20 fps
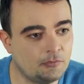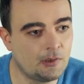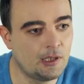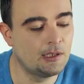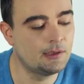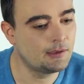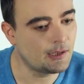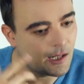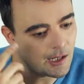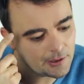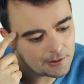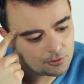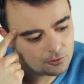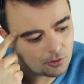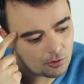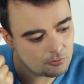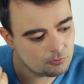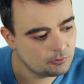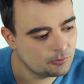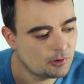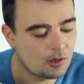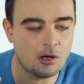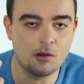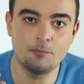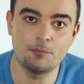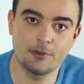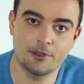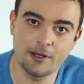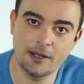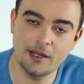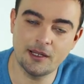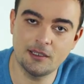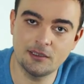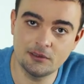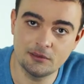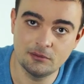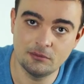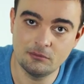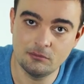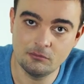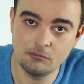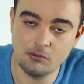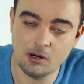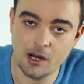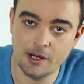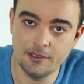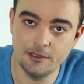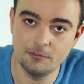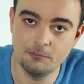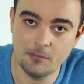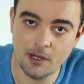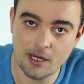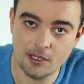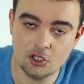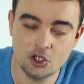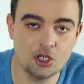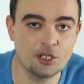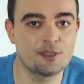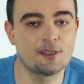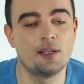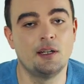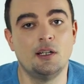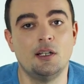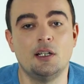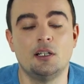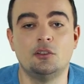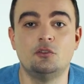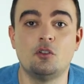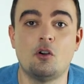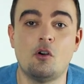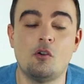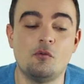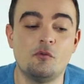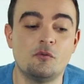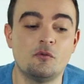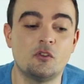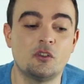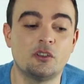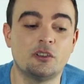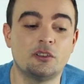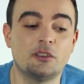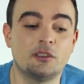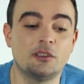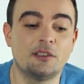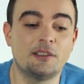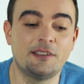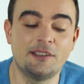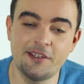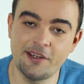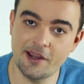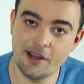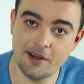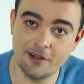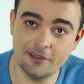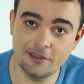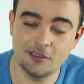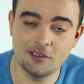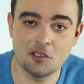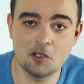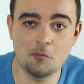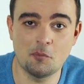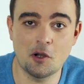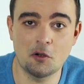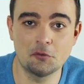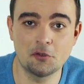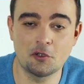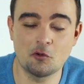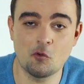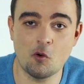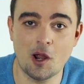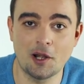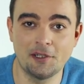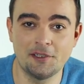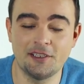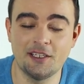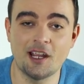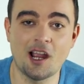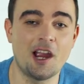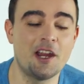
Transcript: And I don't comprehend why Magix don't care about the quality.